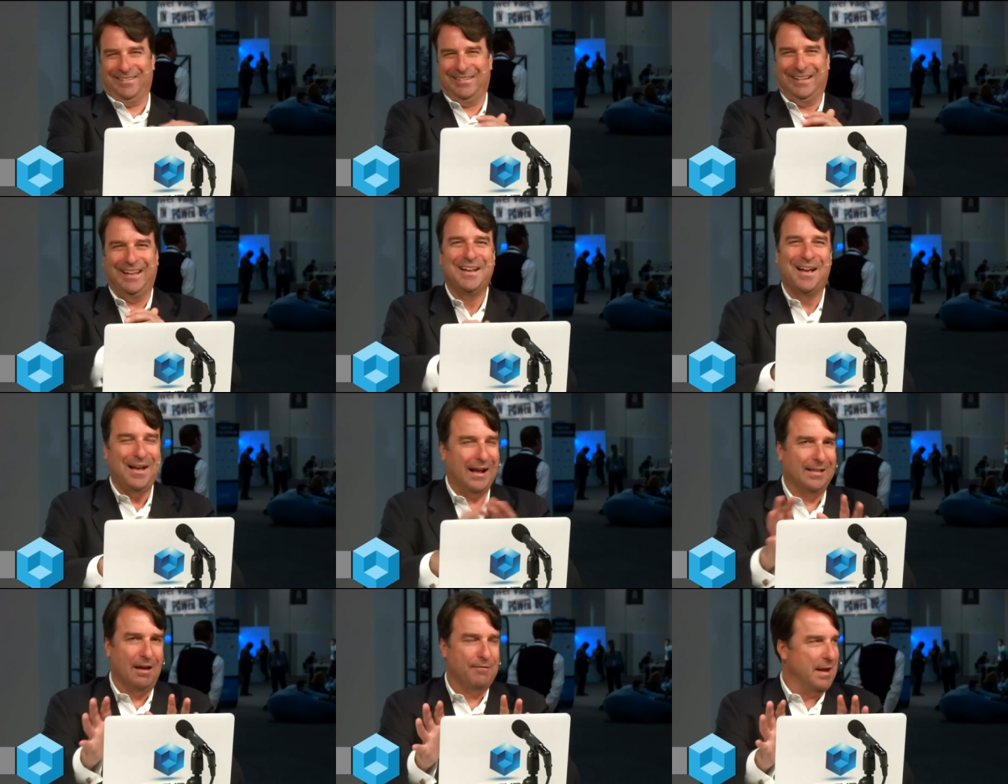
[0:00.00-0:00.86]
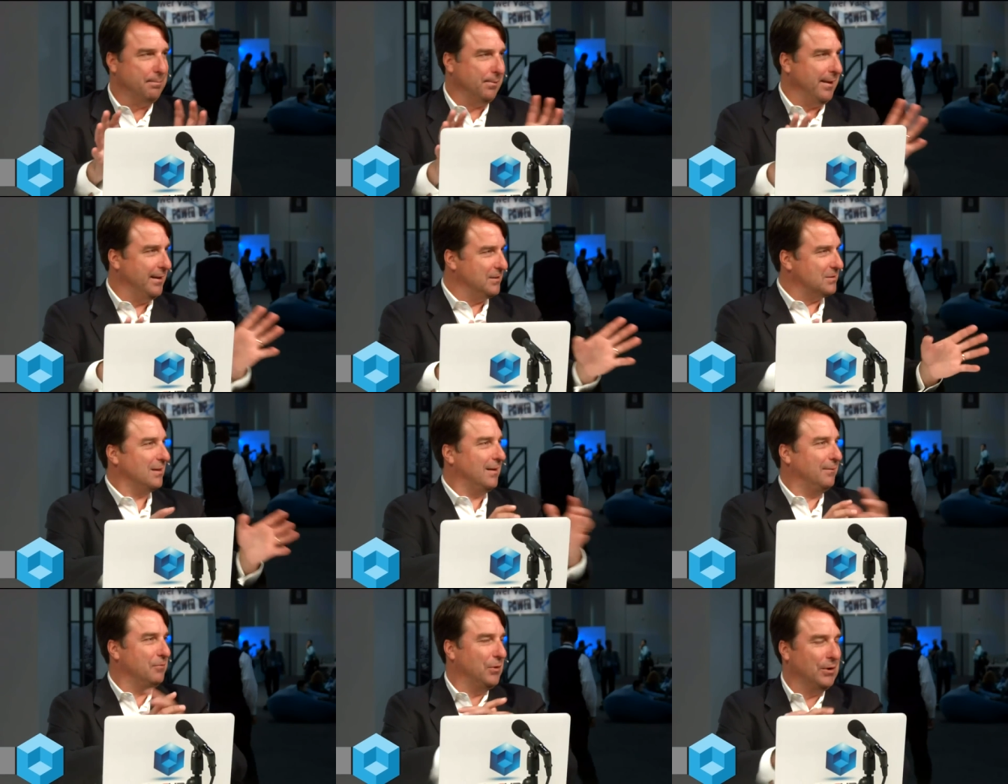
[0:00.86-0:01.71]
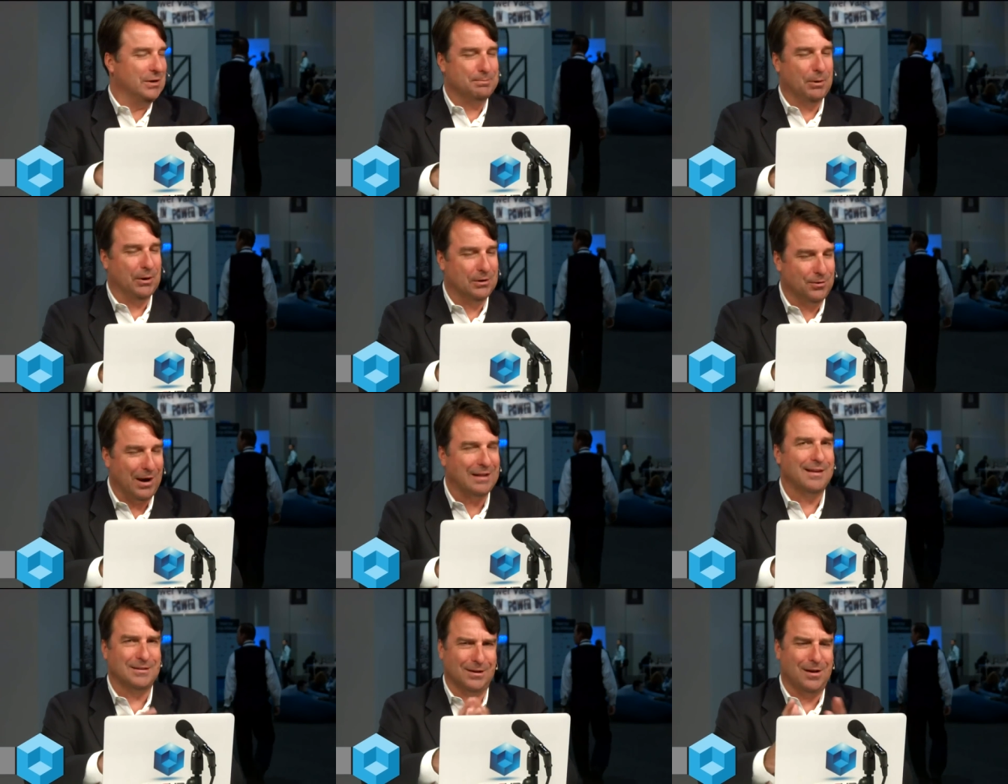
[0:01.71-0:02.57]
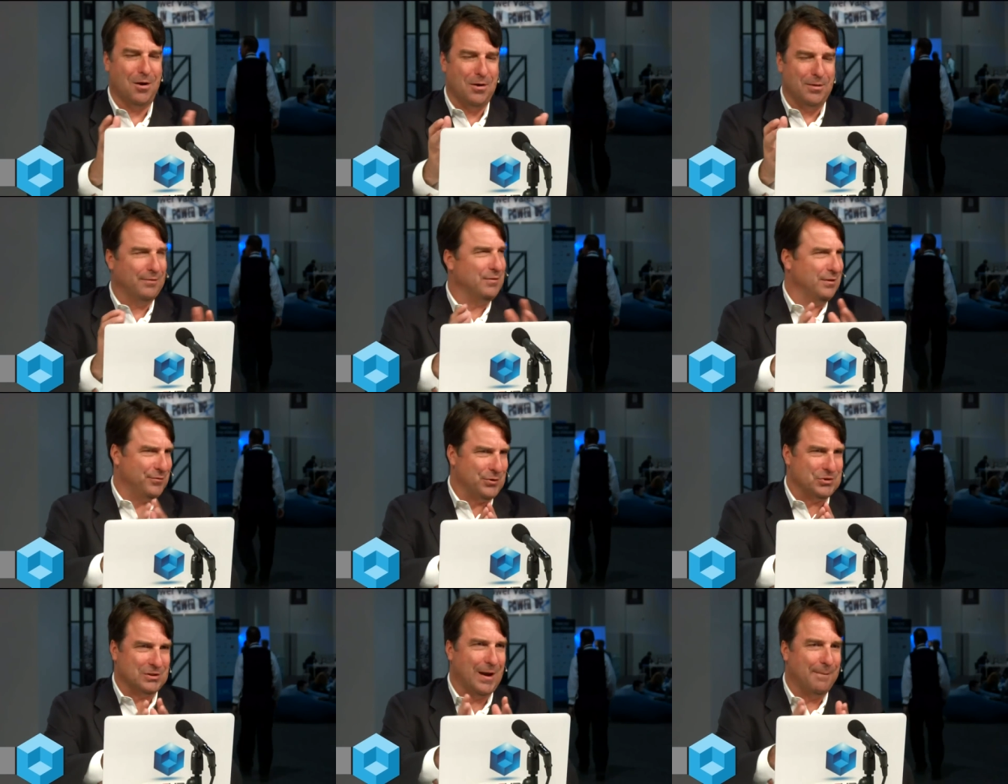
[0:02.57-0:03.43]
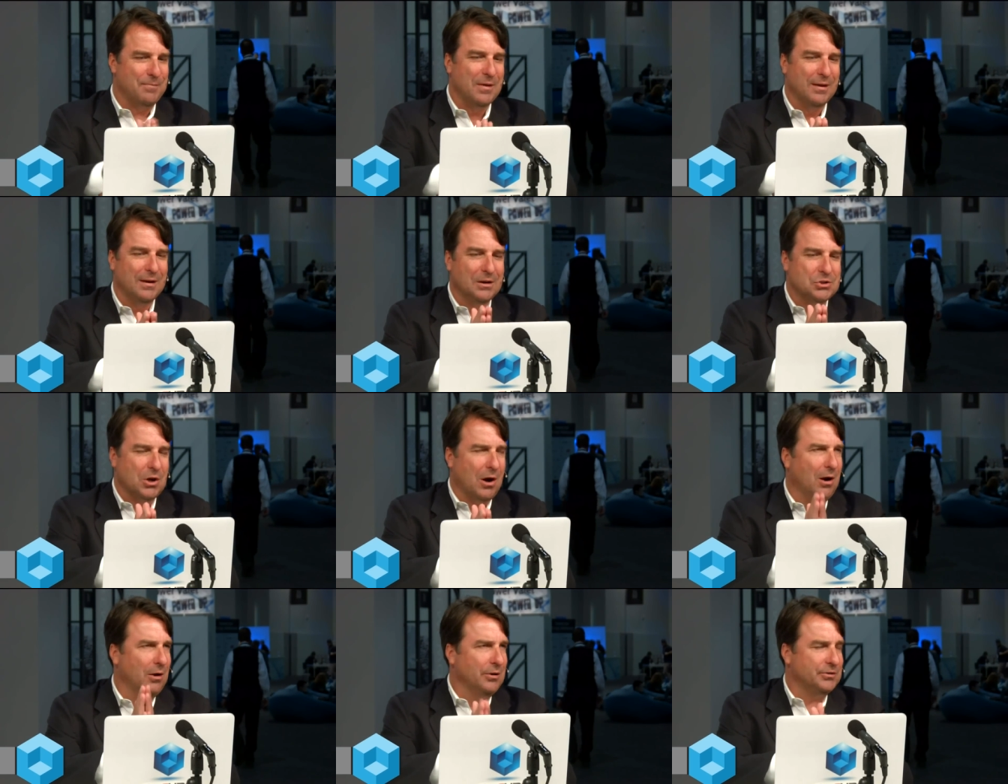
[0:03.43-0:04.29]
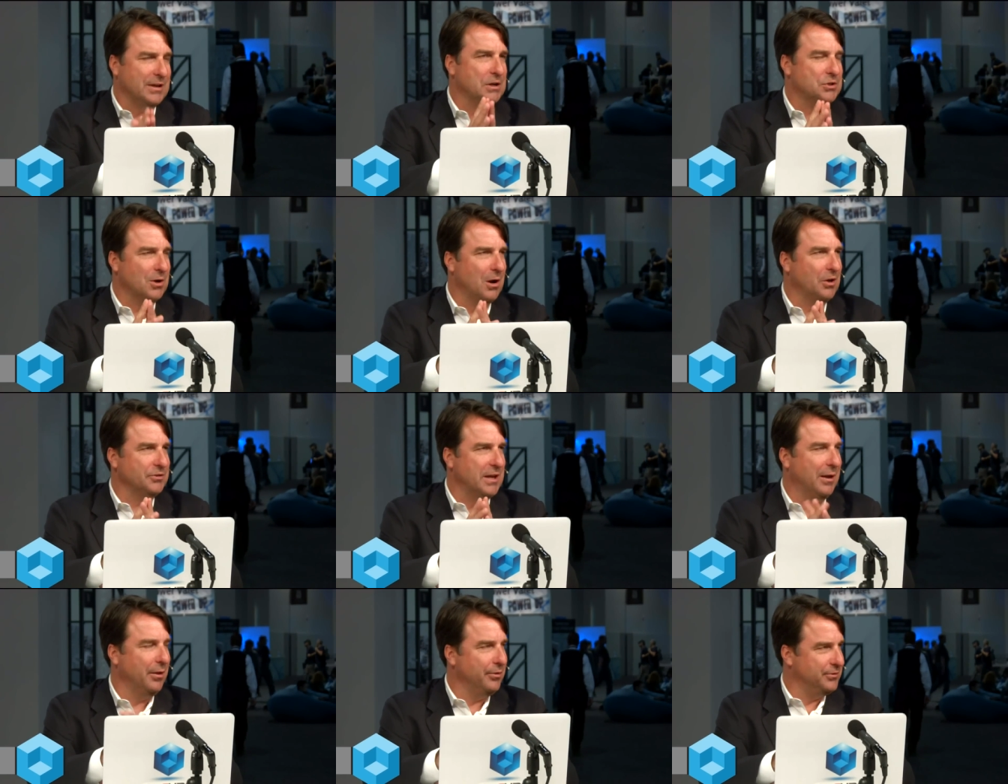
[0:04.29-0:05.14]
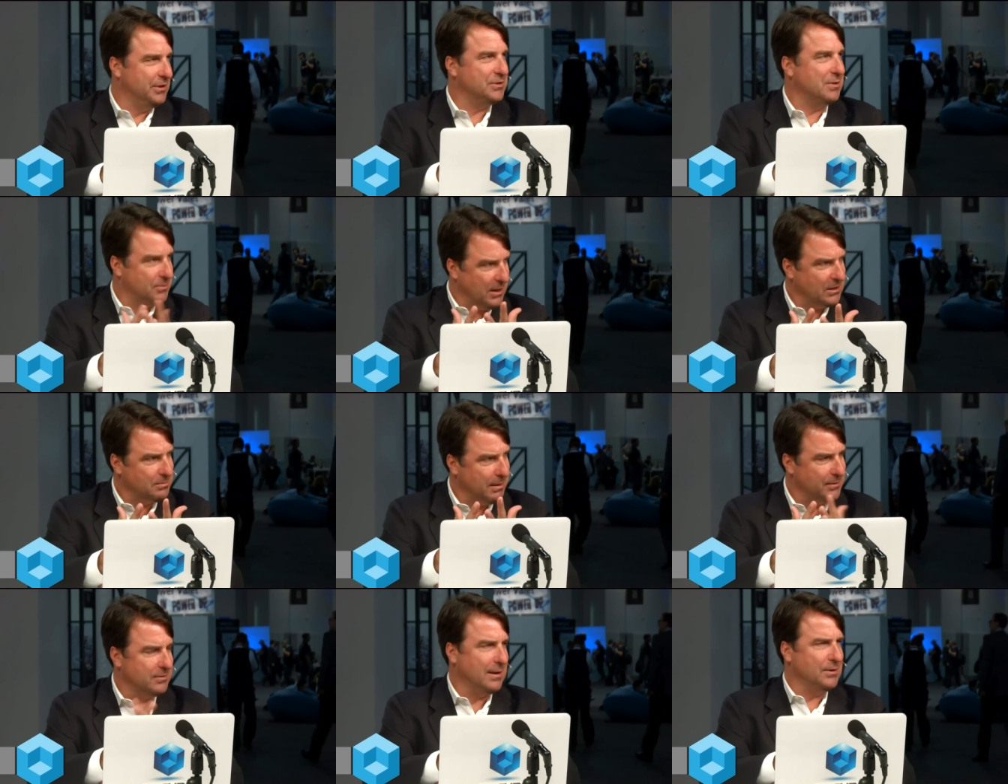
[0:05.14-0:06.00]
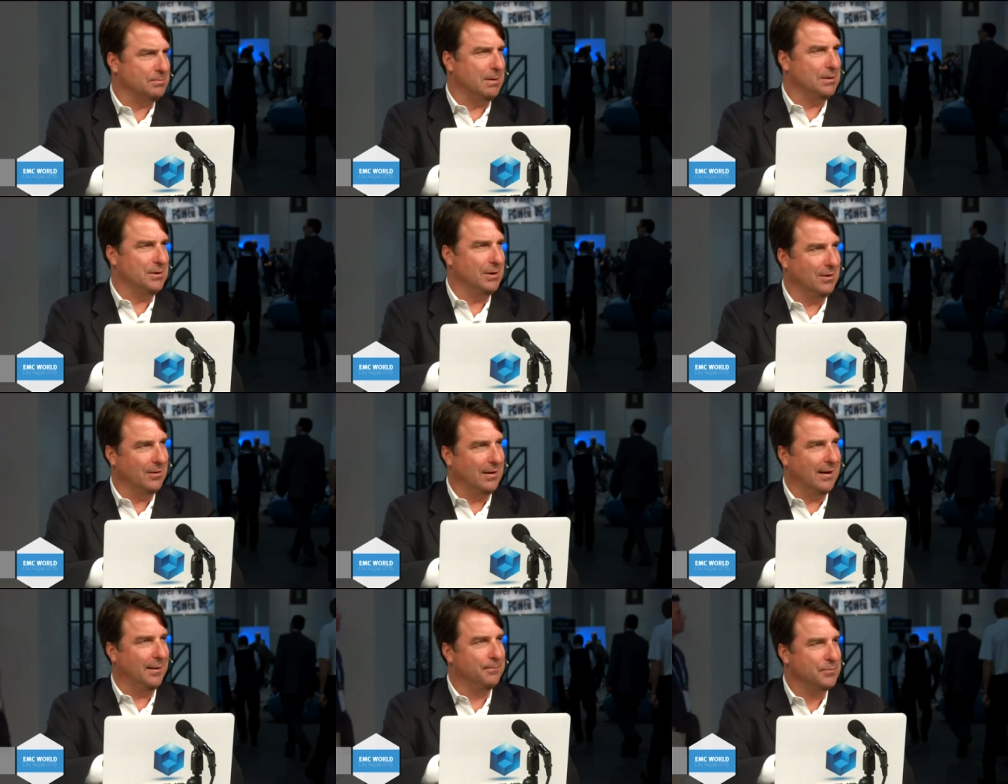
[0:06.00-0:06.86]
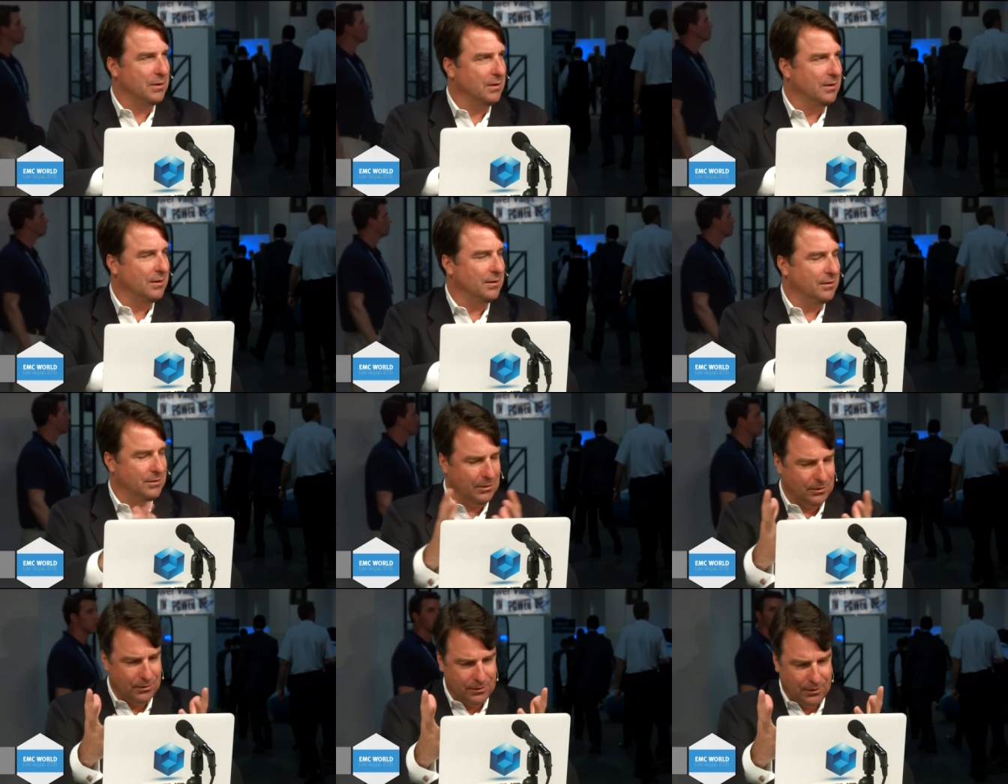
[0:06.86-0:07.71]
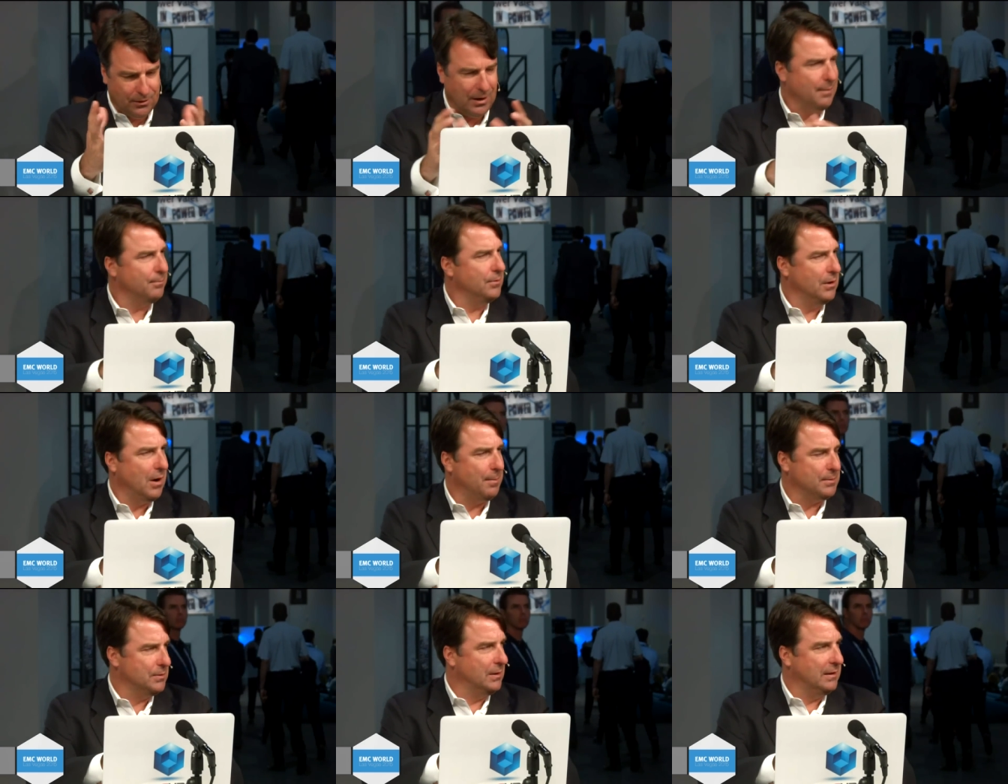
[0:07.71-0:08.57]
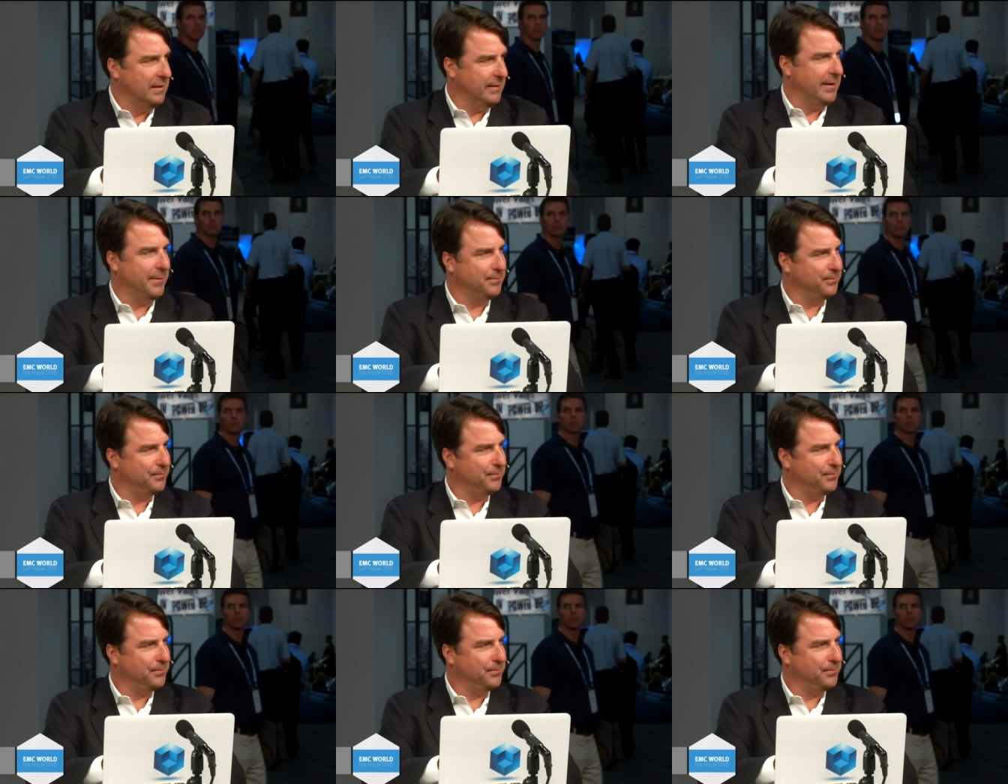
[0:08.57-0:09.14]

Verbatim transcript: I mean, I love that place. i um, heard, heard great things going there for the first time. Charles, St. Charles Health System, tell us about, tell us about your, uh, your, your, your opportunity there.